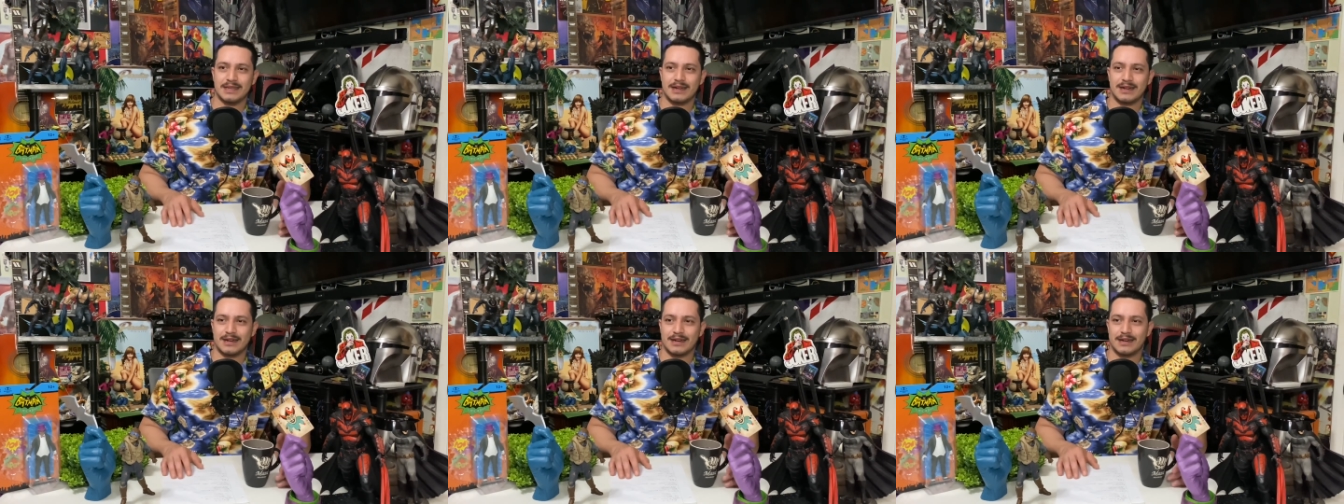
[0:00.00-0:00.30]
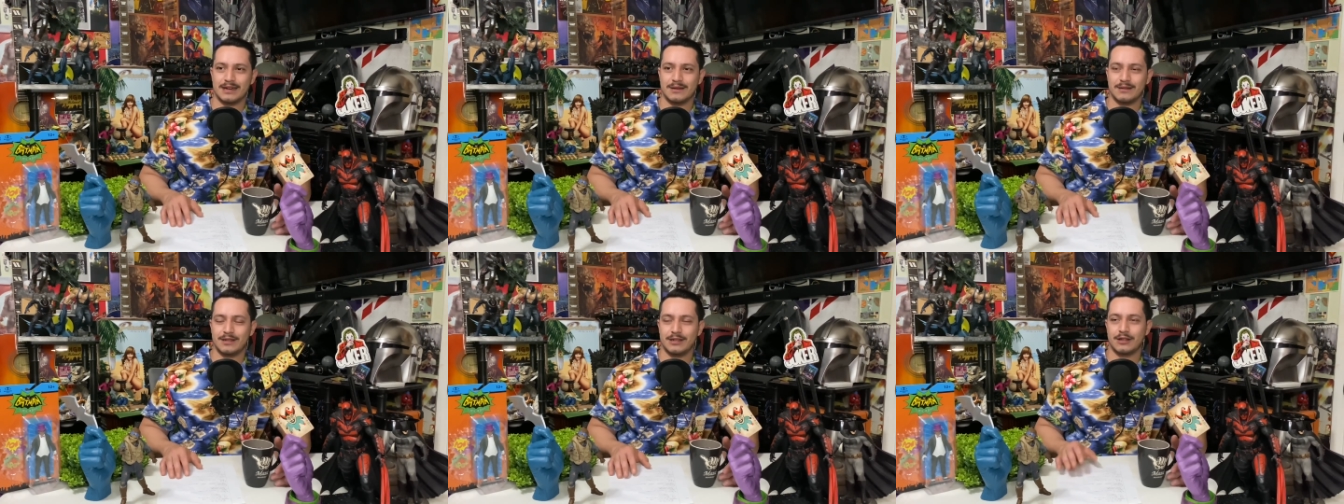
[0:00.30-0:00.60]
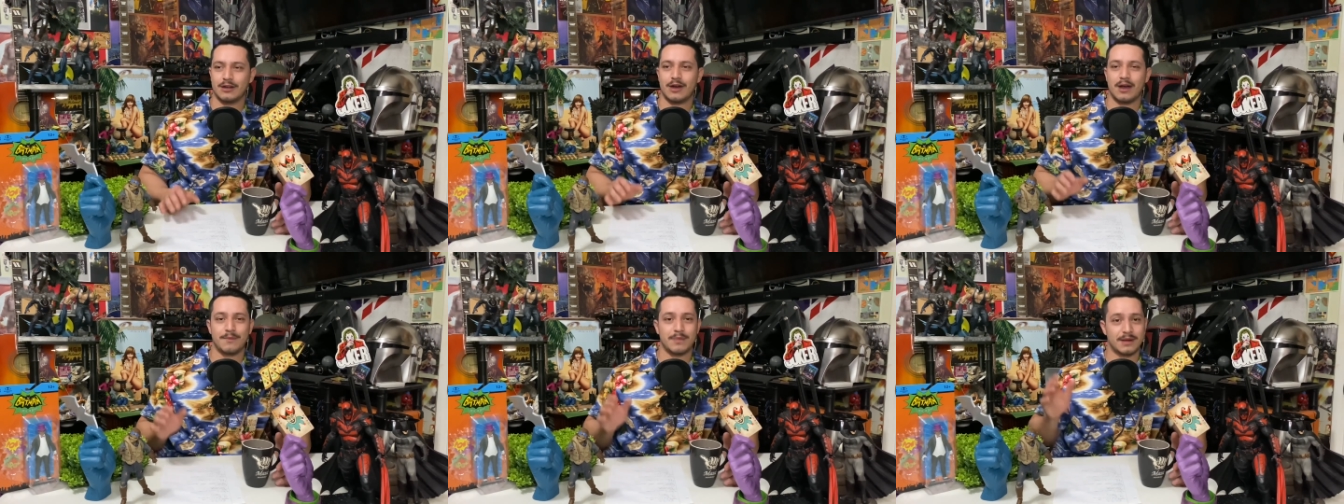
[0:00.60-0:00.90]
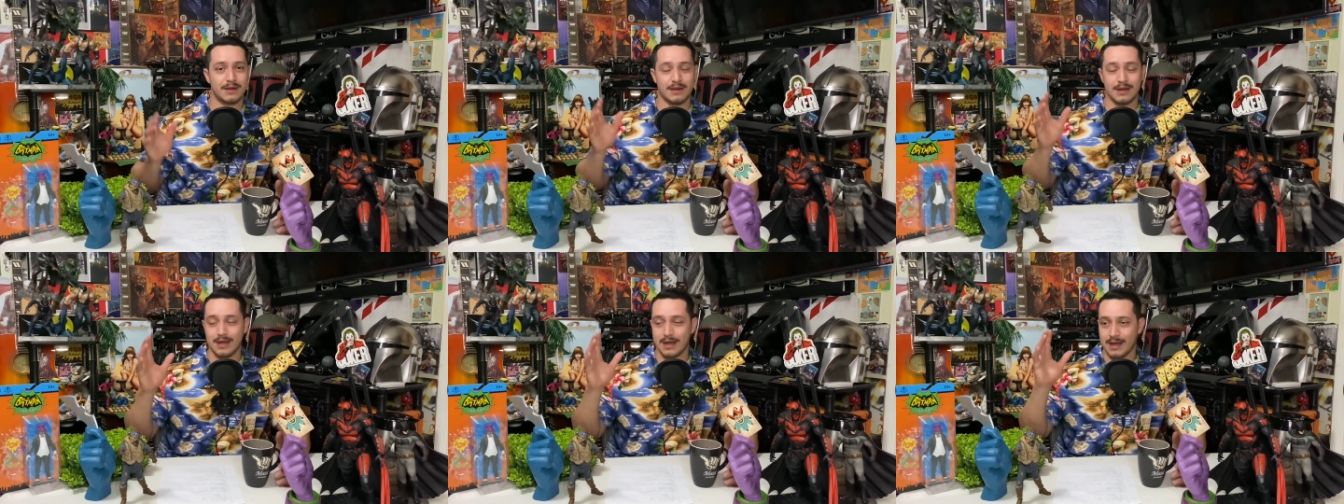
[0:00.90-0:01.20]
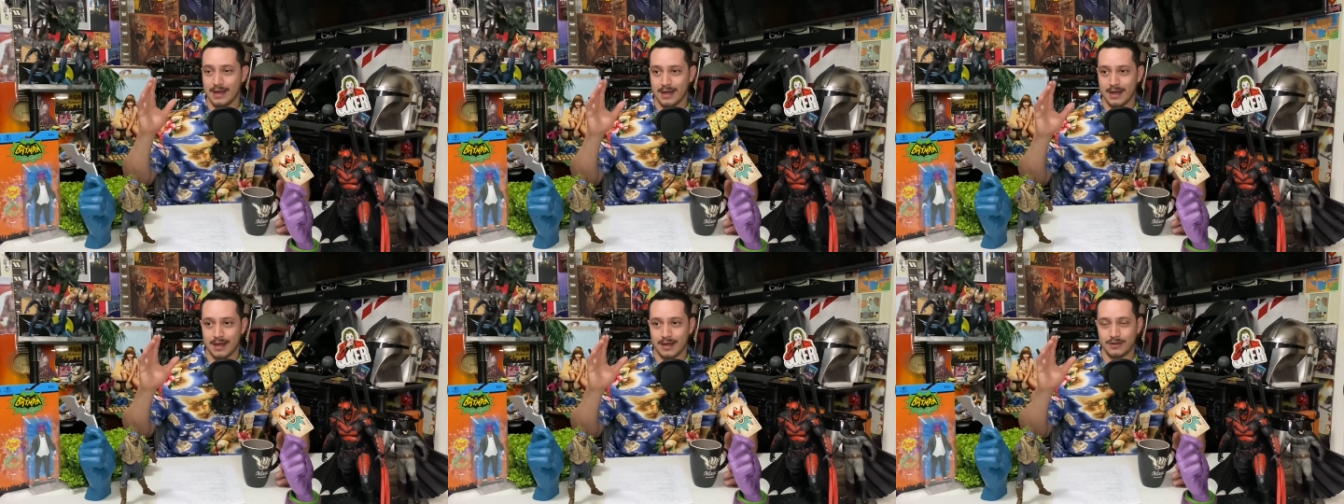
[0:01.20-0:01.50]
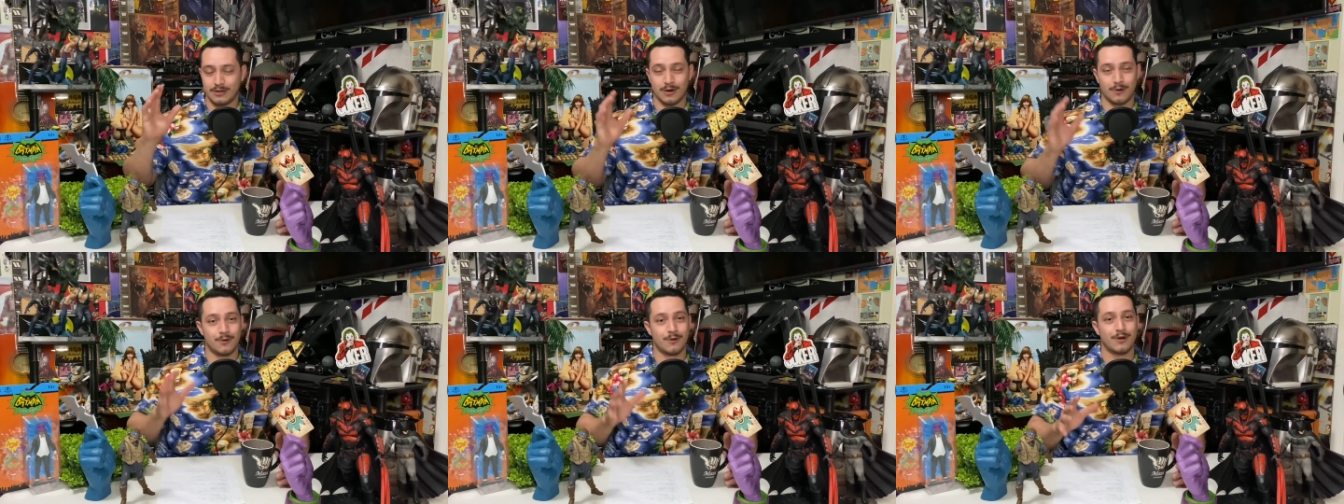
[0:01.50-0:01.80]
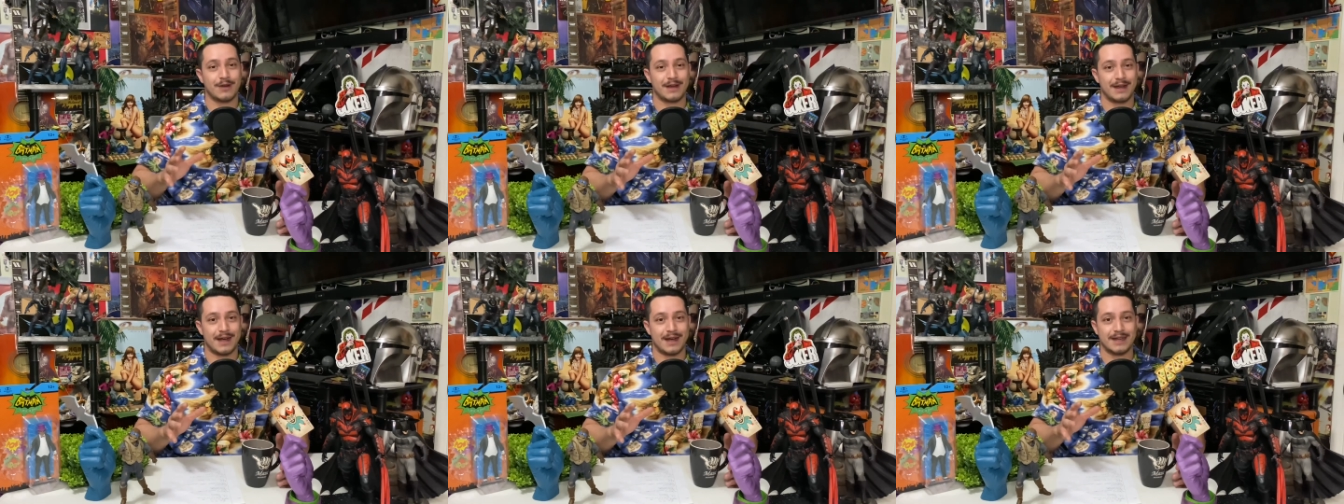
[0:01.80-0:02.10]
Uh, you know, I've been. Don't
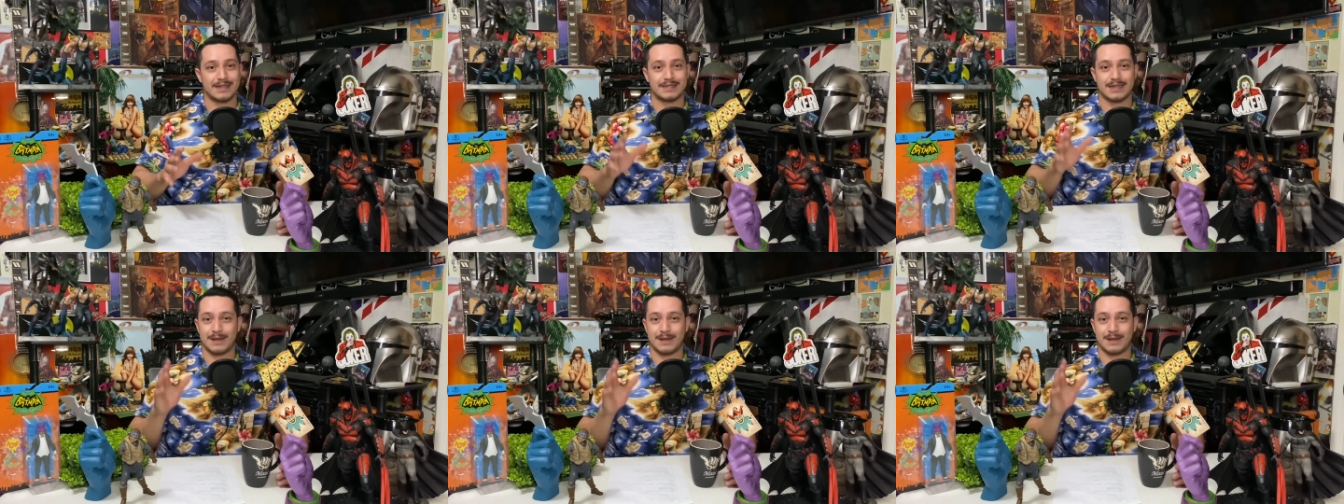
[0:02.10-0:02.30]
worry, guys.